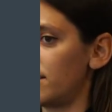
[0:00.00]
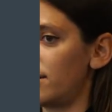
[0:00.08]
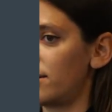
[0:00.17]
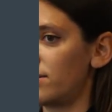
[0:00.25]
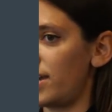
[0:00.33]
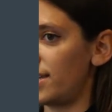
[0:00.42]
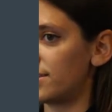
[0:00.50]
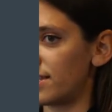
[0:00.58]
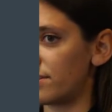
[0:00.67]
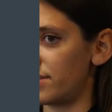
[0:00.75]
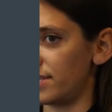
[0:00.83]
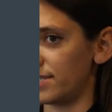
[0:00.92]
are
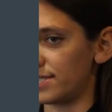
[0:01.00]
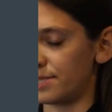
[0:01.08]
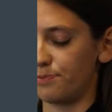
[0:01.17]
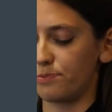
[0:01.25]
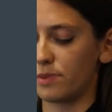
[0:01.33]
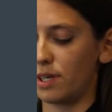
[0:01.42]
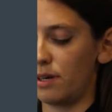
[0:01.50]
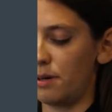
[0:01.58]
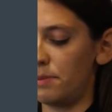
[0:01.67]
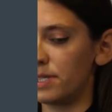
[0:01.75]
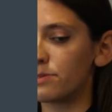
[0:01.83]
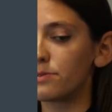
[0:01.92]
asynchronous,
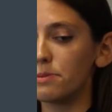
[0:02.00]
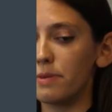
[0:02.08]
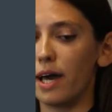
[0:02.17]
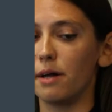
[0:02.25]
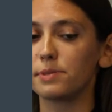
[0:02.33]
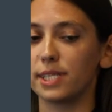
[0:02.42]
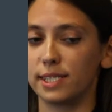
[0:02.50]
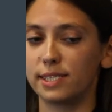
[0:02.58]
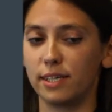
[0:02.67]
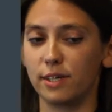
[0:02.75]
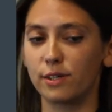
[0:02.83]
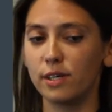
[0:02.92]
but Room helps us
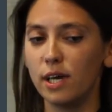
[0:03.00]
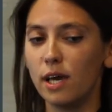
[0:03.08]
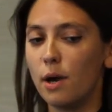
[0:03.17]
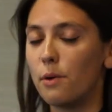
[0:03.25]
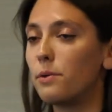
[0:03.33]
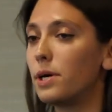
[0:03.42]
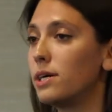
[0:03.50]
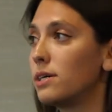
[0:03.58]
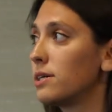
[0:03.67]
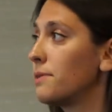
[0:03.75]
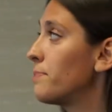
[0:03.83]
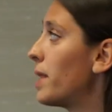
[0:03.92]
here
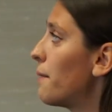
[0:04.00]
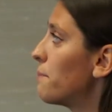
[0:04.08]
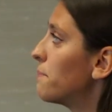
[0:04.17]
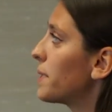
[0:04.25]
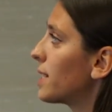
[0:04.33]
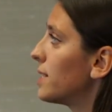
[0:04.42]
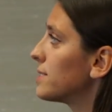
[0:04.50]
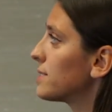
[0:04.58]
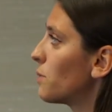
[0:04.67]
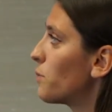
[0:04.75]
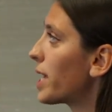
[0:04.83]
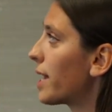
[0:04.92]
because
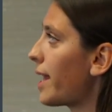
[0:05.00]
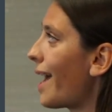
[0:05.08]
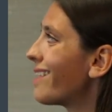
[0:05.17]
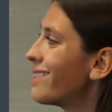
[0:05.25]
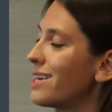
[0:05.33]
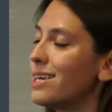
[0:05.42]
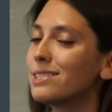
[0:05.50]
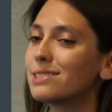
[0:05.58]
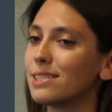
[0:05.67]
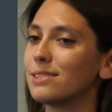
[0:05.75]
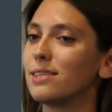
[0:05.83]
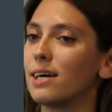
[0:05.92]
we can add the
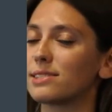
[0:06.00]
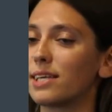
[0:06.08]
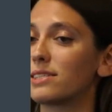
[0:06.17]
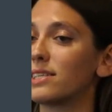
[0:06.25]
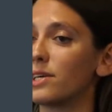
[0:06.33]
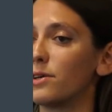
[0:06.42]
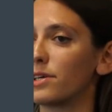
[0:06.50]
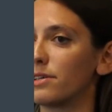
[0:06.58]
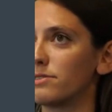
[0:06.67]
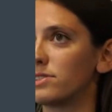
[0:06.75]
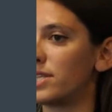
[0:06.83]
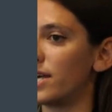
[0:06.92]
instant task
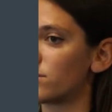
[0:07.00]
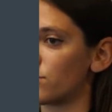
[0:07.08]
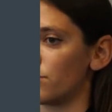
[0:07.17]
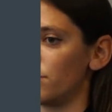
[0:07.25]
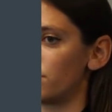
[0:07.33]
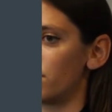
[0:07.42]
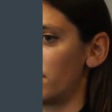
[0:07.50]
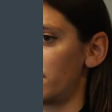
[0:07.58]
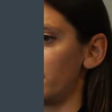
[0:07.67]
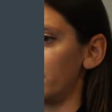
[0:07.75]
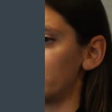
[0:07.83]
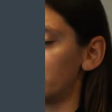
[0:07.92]
executor test rule to our
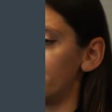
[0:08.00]
test.